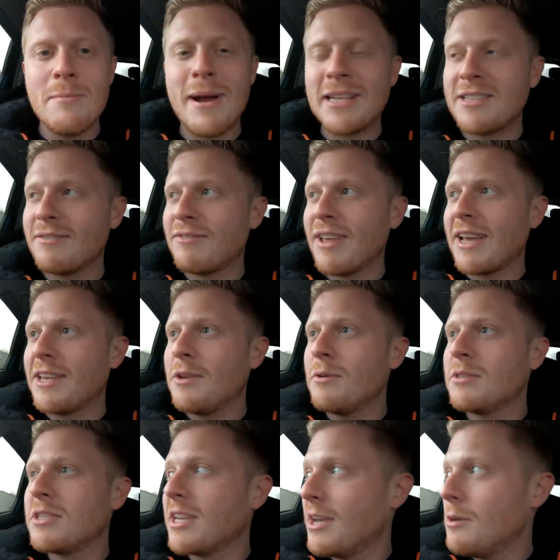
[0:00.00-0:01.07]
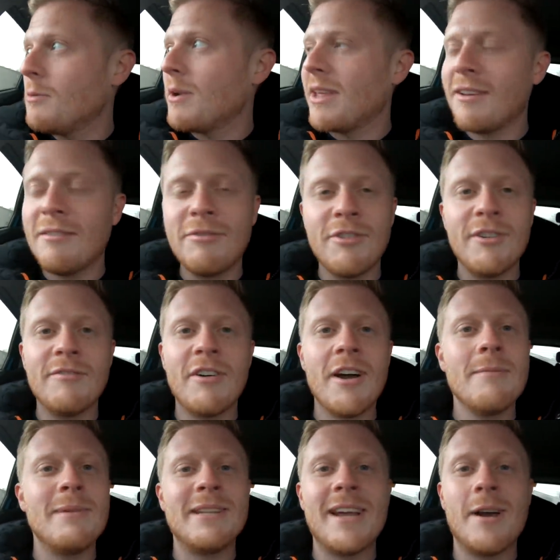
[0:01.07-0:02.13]
massive thank you, and to Kilwinning for
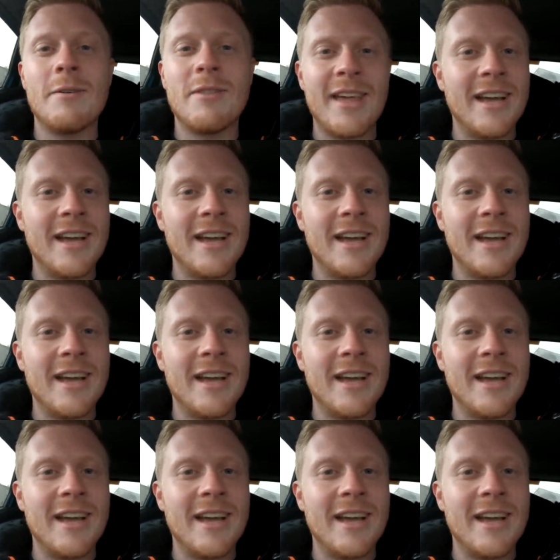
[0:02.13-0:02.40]
inviting me down.